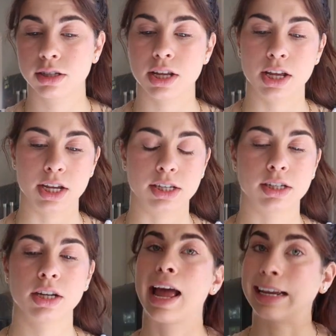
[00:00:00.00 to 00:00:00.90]
to eat
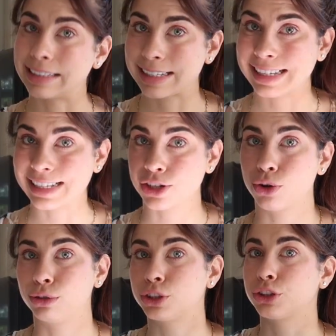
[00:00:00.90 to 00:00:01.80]
and
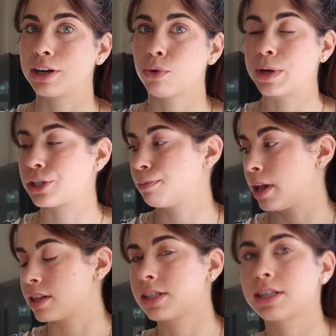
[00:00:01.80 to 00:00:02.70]
seasonal during the winter
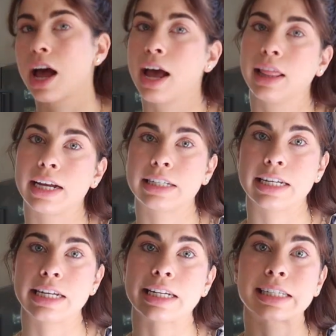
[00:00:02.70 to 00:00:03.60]
months I like to
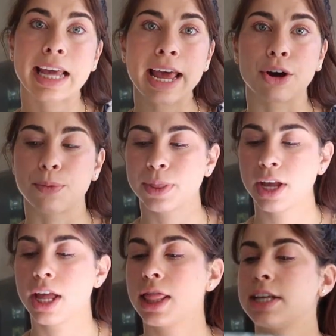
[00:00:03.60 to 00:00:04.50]
eat is kale.
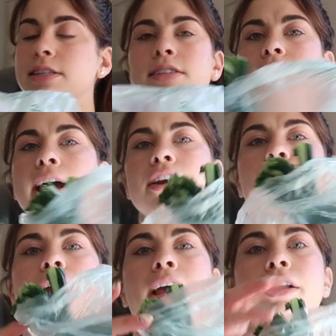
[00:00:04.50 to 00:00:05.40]
This is
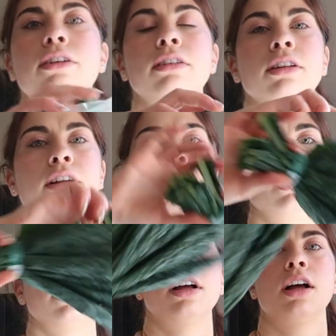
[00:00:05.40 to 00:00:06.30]
dino kale.
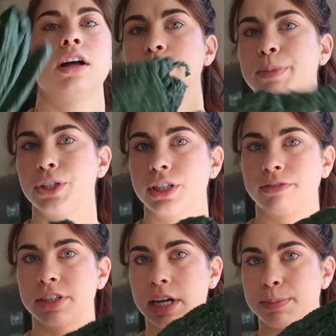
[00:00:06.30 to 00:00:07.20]
There's a bunch of
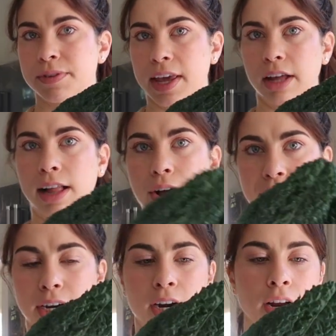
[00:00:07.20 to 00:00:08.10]
different types of kale
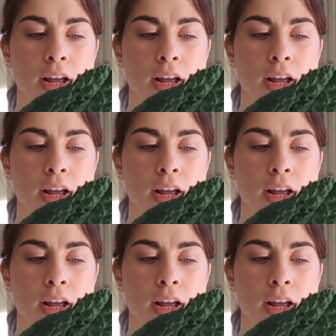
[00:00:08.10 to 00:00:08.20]
out there.